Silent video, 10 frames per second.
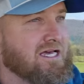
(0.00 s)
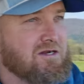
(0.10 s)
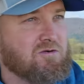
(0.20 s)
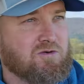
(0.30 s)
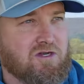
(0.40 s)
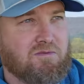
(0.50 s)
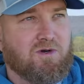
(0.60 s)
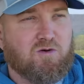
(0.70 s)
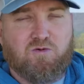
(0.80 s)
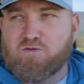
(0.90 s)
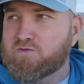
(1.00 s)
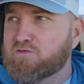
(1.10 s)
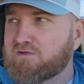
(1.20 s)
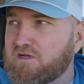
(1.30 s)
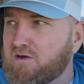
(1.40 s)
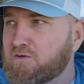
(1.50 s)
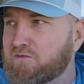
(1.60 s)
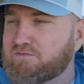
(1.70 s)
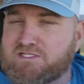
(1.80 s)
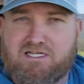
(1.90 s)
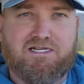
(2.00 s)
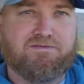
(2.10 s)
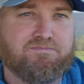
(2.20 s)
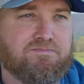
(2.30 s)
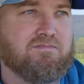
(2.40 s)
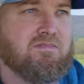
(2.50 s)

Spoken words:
that on Come On Homesteading.